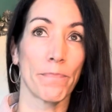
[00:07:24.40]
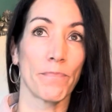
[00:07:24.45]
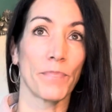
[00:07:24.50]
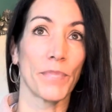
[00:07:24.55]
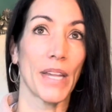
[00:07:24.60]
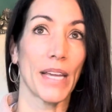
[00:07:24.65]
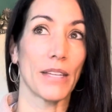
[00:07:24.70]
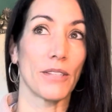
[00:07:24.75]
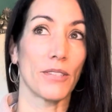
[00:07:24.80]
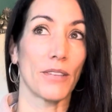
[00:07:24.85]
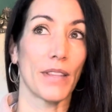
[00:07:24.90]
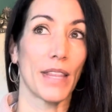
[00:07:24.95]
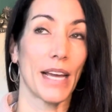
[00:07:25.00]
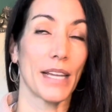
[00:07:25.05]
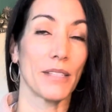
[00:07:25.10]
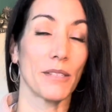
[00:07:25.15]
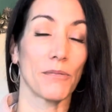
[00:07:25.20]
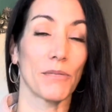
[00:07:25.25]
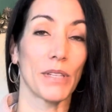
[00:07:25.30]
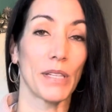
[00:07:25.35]
And so
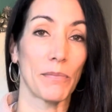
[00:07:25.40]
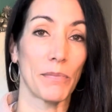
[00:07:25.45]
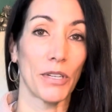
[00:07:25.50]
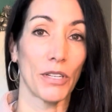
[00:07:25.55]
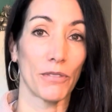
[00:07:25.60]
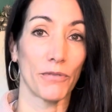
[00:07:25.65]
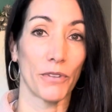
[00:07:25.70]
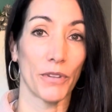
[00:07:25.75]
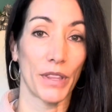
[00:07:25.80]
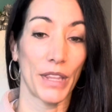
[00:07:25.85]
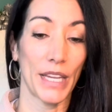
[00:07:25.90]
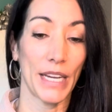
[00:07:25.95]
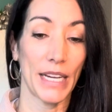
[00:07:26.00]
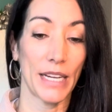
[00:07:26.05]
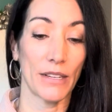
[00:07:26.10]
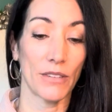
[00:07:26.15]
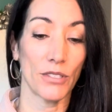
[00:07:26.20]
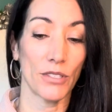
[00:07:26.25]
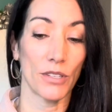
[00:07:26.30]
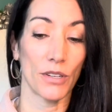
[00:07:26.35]
that's a really beautiful
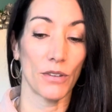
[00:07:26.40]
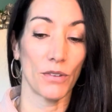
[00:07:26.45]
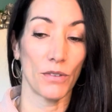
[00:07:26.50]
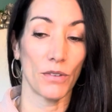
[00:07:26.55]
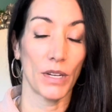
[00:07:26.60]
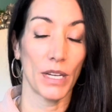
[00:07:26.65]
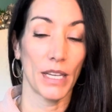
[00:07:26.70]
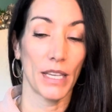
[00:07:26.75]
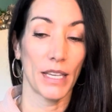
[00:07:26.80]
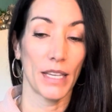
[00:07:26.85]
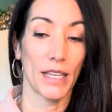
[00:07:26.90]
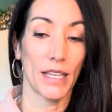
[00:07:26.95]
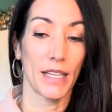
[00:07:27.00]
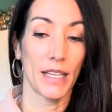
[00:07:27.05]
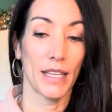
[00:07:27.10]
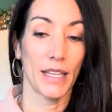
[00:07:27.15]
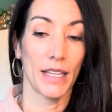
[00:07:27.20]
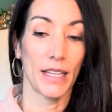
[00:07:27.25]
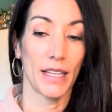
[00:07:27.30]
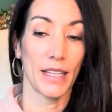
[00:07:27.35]
thing. So
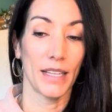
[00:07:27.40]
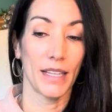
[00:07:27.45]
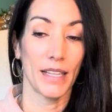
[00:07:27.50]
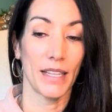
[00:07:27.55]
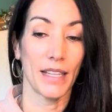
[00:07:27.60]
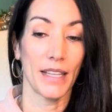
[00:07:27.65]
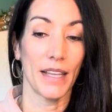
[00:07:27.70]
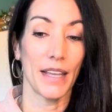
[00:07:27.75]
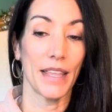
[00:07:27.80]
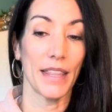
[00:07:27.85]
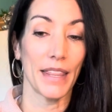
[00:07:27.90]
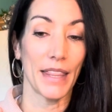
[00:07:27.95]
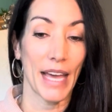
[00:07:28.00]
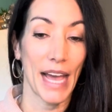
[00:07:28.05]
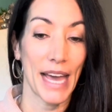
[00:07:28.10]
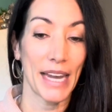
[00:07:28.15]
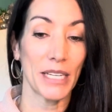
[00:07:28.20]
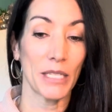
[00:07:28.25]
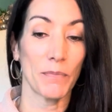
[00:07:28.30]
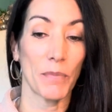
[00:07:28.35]

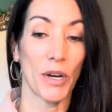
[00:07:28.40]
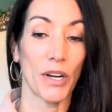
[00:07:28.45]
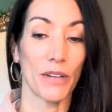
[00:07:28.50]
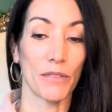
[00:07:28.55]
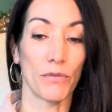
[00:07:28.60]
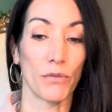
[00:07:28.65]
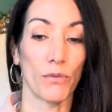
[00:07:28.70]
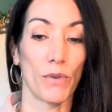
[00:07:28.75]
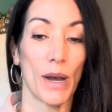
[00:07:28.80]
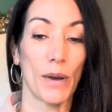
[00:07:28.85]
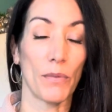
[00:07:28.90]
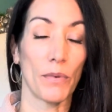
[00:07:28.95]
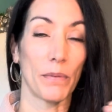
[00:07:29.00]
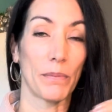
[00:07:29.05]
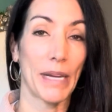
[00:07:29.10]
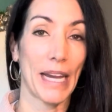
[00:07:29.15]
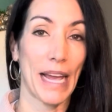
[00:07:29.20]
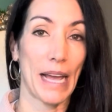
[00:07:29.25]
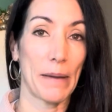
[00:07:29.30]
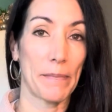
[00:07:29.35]
that is part of what will
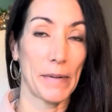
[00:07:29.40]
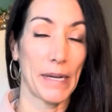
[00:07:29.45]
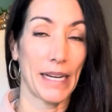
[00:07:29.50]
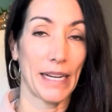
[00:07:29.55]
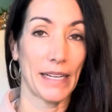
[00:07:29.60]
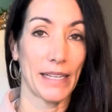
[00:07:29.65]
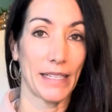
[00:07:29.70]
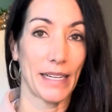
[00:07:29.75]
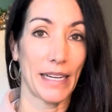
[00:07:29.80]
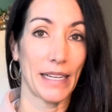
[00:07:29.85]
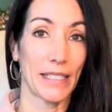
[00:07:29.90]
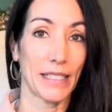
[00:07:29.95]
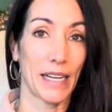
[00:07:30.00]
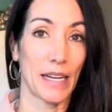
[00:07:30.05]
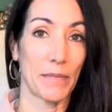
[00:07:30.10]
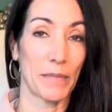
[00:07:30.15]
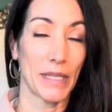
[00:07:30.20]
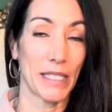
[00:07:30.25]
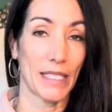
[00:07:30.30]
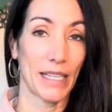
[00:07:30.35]
be happening at
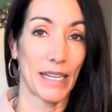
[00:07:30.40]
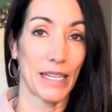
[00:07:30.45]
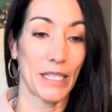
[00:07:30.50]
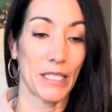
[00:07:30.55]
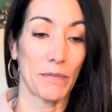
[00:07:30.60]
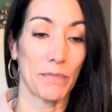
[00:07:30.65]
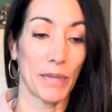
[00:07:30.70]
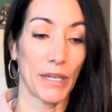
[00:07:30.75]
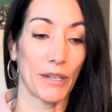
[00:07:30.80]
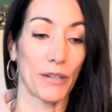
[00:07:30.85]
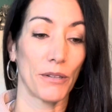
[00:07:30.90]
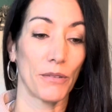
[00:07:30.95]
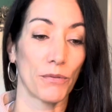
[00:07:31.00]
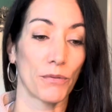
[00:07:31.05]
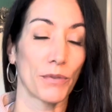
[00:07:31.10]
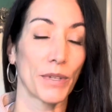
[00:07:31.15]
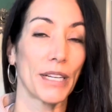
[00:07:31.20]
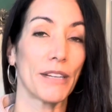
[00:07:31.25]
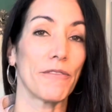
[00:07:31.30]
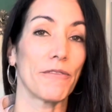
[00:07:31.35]
nighttime, is like spirit
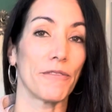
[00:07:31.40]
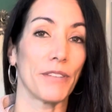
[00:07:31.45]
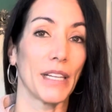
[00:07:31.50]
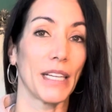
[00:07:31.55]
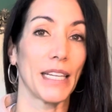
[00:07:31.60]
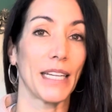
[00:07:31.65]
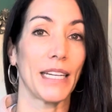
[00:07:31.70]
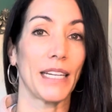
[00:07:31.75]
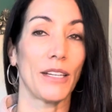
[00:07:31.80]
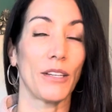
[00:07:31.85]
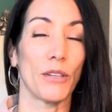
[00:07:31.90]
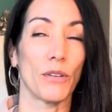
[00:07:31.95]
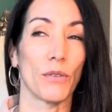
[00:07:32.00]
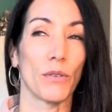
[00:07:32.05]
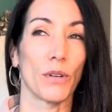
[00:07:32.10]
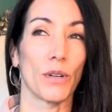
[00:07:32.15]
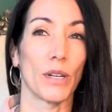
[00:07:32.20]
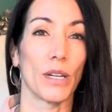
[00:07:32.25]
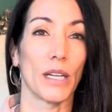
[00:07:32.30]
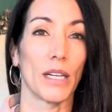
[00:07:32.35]
refilling
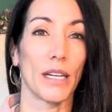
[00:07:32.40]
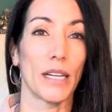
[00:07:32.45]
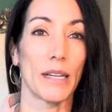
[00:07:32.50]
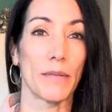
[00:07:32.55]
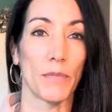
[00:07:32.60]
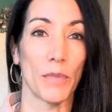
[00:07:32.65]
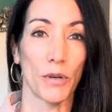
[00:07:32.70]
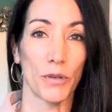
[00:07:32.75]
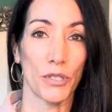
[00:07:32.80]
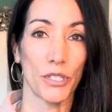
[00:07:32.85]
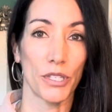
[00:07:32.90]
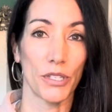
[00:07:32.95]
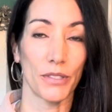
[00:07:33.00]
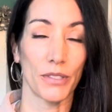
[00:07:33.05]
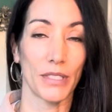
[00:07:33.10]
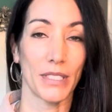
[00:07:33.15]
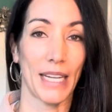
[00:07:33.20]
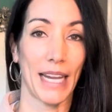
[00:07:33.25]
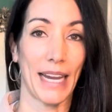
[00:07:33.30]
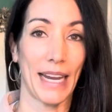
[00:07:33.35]
your emotional
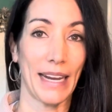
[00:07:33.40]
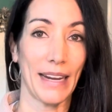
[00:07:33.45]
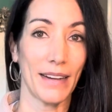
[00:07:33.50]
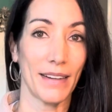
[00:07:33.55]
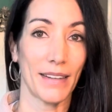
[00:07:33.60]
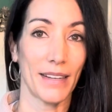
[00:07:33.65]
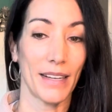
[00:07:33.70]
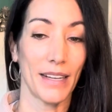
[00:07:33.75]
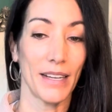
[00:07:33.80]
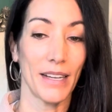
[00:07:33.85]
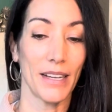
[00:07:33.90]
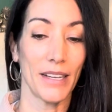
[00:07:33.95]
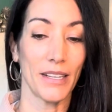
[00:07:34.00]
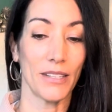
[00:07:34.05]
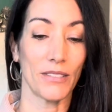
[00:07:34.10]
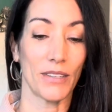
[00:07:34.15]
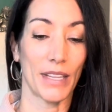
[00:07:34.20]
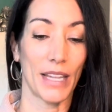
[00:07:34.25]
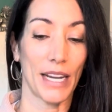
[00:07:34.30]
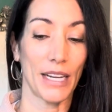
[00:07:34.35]
tank
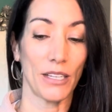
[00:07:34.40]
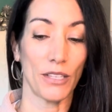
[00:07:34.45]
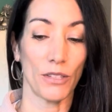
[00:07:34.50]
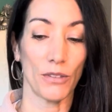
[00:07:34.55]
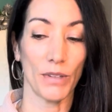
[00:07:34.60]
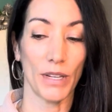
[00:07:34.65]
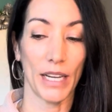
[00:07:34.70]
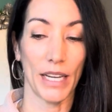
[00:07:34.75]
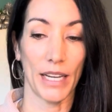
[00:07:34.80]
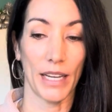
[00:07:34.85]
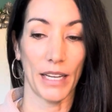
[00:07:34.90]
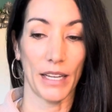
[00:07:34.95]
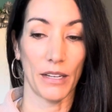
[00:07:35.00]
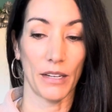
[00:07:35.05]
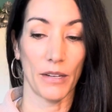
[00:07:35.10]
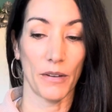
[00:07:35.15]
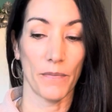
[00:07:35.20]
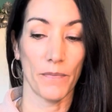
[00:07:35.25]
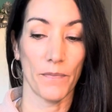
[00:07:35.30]
so that you can